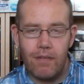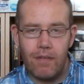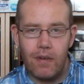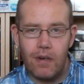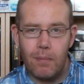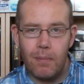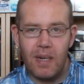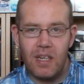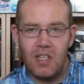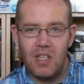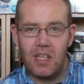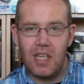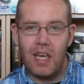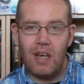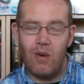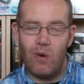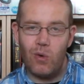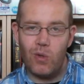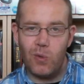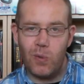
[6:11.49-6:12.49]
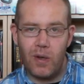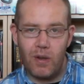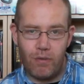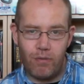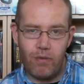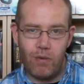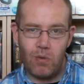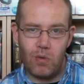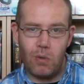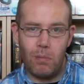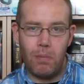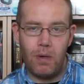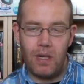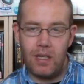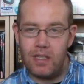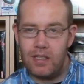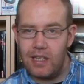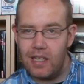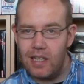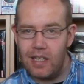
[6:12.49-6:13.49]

and I managed to get all the way through and complete it,